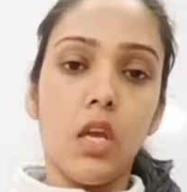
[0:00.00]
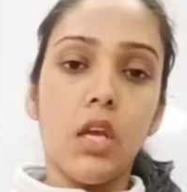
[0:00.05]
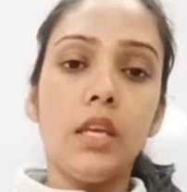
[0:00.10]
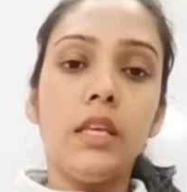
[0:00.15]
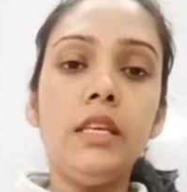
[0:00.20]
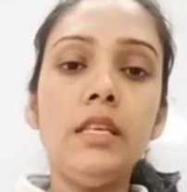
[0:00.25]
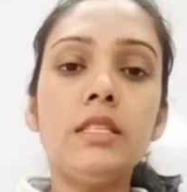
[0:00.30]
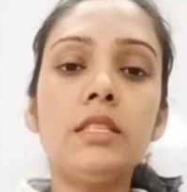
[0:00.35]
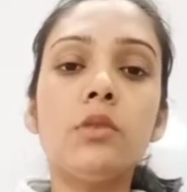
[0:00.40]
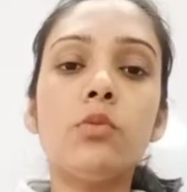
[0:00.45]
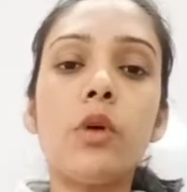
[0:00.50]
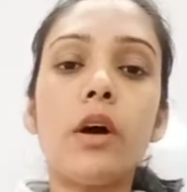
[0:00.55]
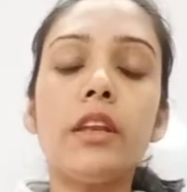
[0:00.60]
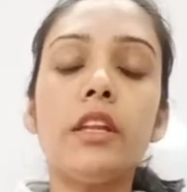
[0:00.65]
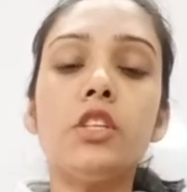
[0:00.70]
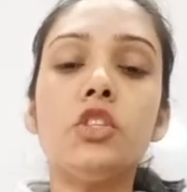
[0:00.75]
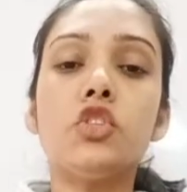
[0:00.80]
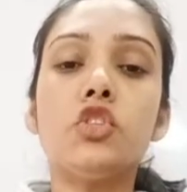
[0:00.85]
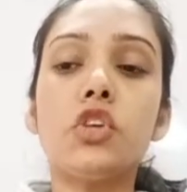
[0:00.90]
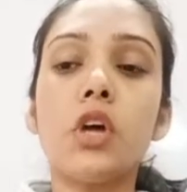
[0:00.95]
He's the one
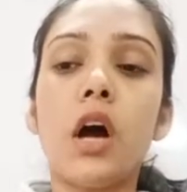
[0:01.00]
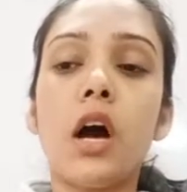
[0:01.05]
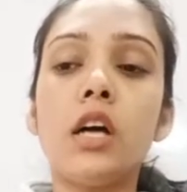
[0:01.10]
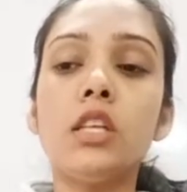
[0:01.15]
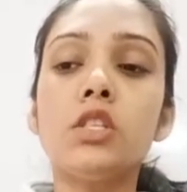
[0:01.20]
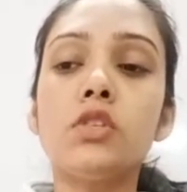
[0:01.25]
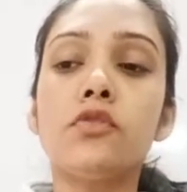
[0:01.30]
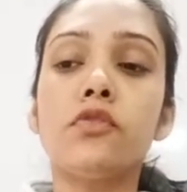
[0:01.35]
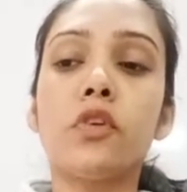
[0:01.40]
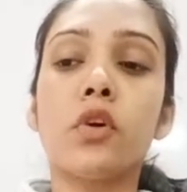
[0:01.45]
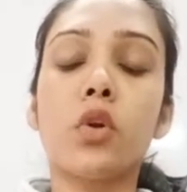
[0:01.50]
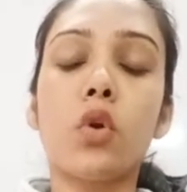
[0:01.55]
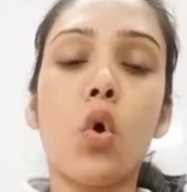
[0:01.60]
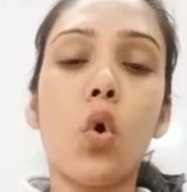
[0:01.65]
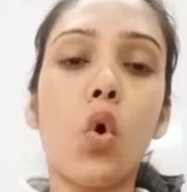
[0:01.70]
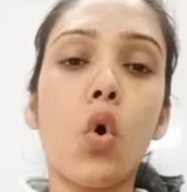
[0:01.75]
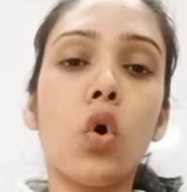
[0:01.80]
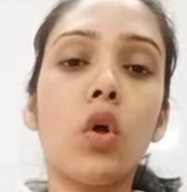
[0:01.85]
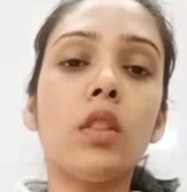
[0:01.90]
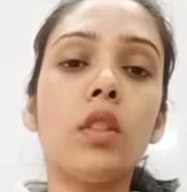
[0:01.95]
in charge for
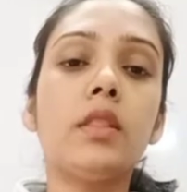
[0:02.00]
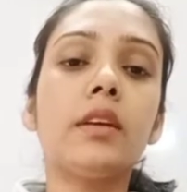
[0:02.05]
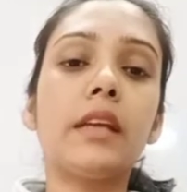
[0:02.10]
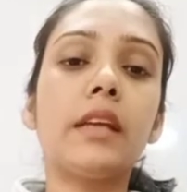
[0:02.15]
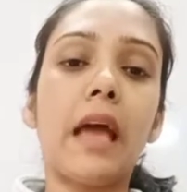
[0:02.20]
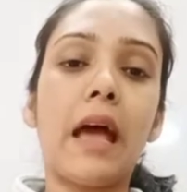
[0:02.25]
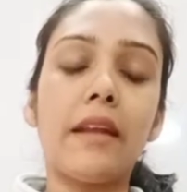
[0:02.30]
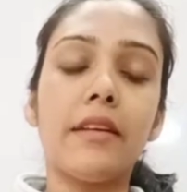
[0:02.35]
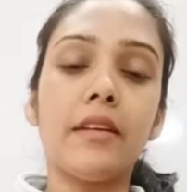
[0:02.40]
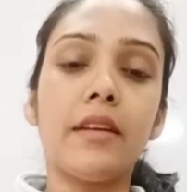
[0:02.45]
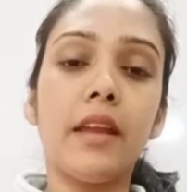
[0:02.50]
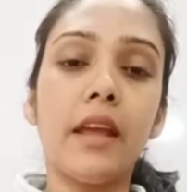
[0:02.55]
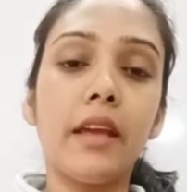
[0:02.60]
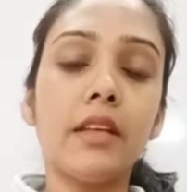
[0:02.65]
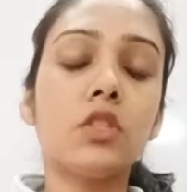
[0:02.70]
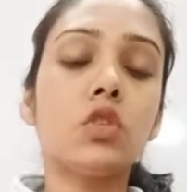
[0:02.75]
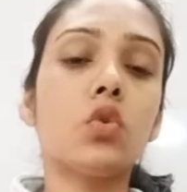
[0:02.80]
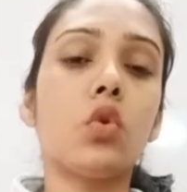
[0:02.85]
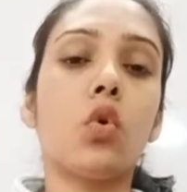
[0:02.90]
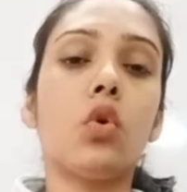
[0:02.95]
all the
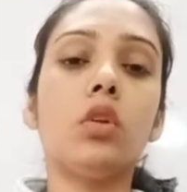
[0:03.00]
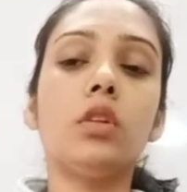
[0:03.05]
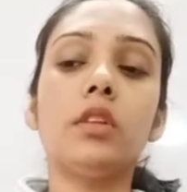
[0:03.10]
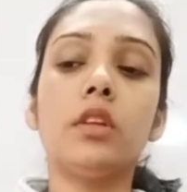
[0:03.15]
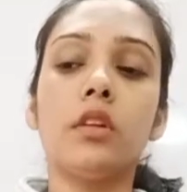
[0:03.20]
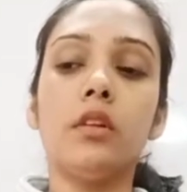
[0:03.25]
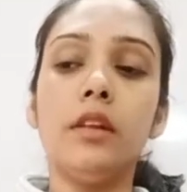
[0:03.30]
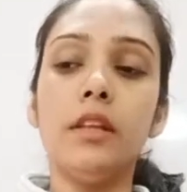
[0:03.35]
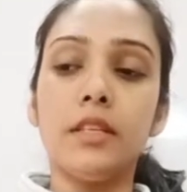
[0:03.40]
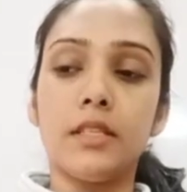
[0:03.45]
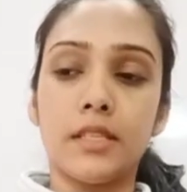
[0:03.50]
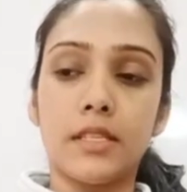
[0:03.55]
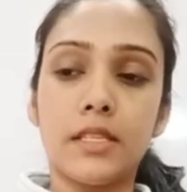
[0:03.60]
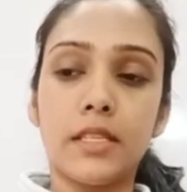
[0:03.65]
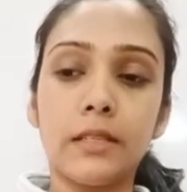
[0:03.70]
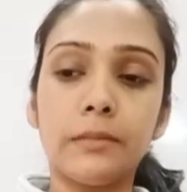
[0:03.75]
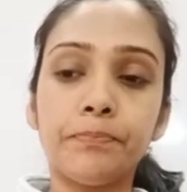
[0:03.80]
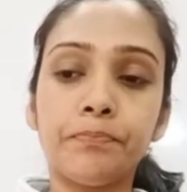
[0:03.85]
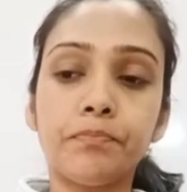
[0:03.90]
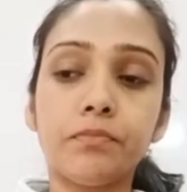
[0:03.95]
candidates, all the
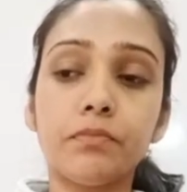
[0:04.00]
list.